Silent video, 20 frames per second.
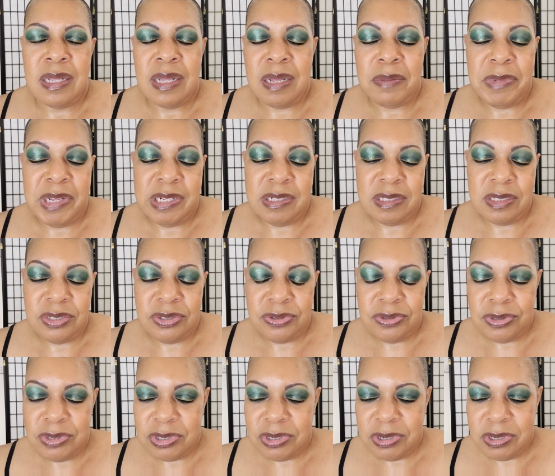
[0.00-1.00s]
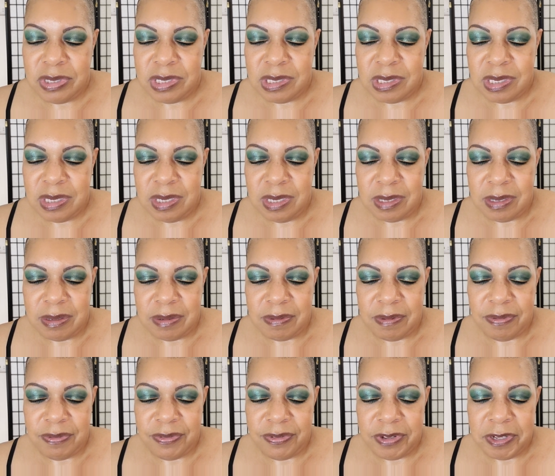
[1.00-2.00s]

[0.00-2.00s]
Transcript: I'm like, just use your stuff.